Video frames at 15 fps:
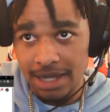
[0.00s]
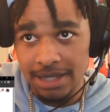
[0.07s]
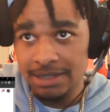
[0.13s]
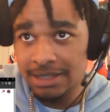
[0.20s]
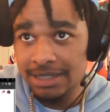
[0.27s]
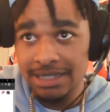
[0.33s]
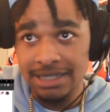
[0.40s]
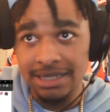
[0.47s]

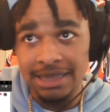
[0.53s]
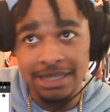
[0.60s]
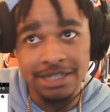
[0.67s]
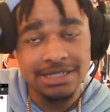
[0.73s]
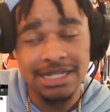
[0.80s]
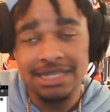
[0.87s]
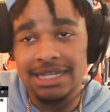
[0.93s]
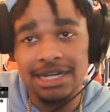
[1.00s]

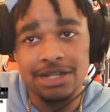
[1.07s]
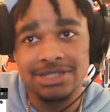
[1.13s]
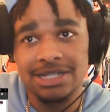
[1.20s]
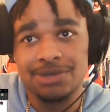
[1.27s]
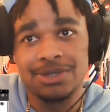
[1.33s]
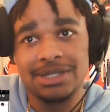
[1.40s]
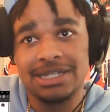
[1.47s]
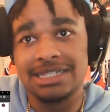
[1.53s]
There's nothing else
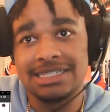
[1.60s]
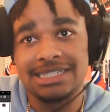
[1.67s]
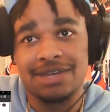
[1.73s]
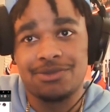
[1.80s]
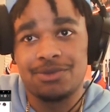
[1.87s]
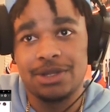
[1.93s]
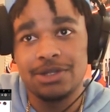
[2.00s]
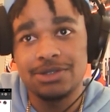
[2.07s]
I really need to say.
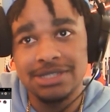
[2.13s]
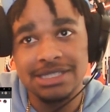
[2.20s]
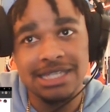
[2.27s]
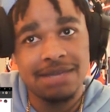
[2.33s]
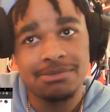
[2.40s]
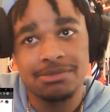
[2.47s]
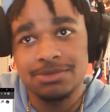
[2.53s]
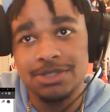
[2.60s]
If we lose this
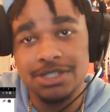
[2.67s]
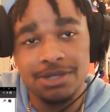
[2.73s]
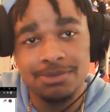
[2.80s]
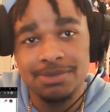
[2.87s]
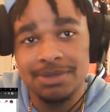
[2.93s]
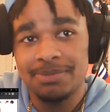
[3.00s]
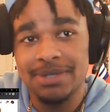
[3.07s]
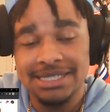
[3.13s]
game, I'm just
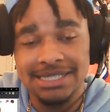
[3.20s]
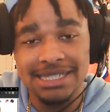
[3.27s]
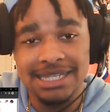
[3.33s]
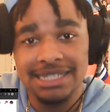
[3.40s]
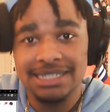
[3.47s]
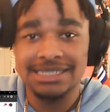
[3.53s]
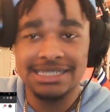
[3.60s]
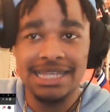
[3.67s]
gonna be pissed
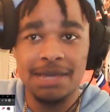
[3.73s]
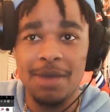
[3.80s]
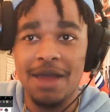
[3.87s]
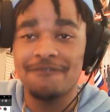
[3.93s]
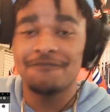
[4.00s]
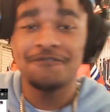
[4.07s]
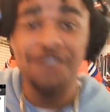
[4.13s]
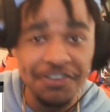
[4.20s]
again because Dame
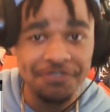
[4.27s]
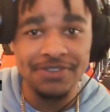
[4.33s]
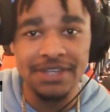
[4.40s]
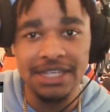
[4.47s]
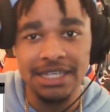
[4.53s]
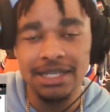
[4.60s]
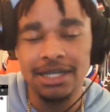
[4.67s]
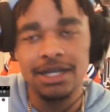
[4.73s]
had
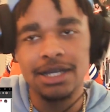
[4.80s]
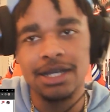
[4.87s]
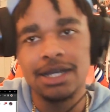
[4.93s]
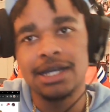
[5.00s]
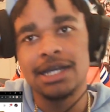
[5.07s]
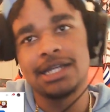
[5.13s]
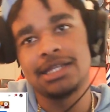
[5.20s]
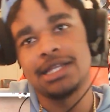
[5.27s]
50
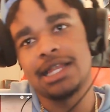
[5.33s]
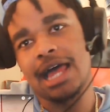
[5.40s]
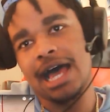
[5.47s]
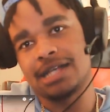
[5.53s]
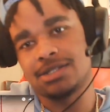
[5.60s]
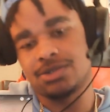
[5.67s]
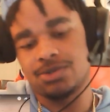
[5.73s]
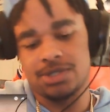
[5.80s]
in the
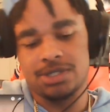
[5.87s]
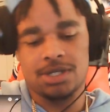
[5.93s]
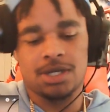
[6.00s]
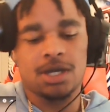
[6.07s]
last one.